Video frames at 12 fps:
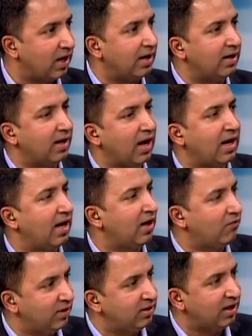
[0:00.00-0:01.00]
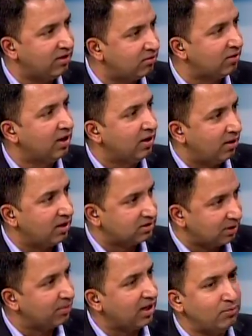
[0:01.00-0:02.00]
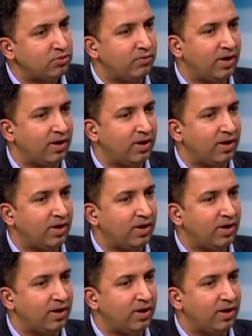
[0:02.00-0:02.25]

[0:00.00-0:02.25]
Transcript: And with his, sometimes